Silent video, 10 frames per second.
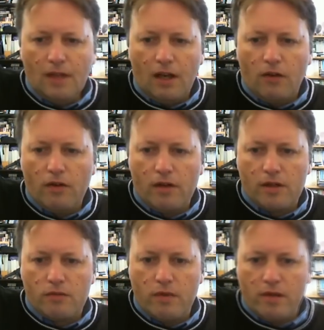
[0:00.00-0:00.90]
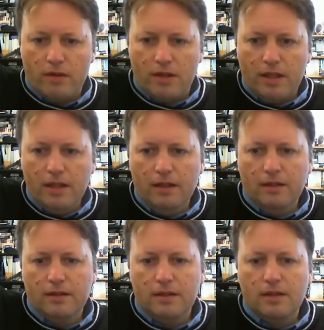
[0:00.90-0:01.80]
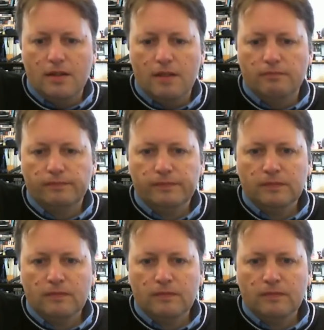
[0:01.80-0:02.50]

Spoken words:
Aquarius rarity that none